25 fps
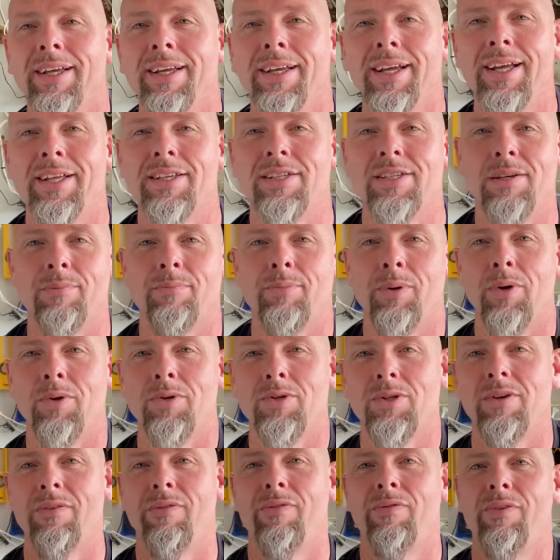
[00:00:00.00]
It's
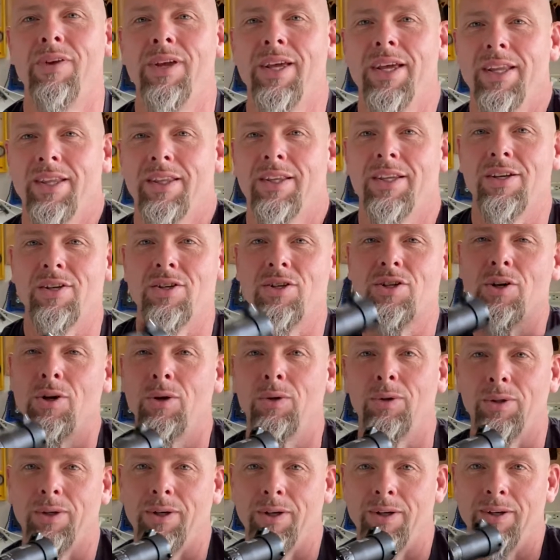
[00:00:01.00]
supposed to fit the
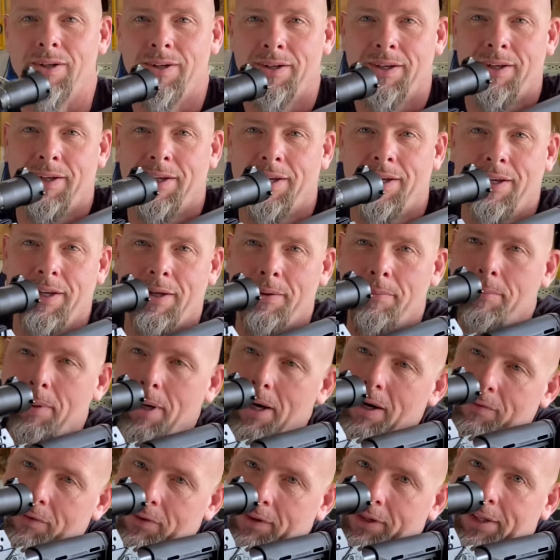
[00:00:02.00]
shoulder
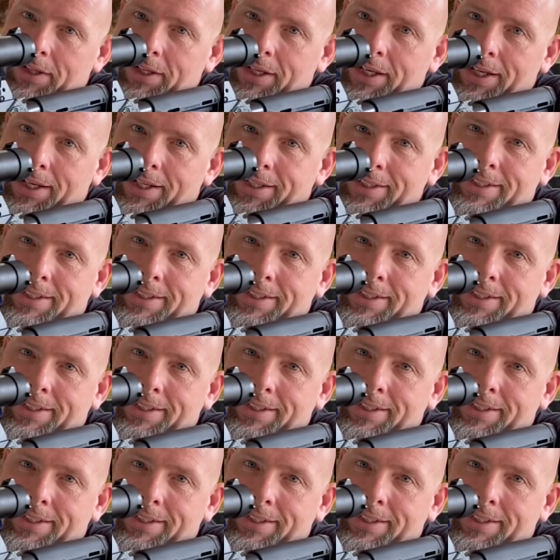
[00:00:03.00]
perfectly.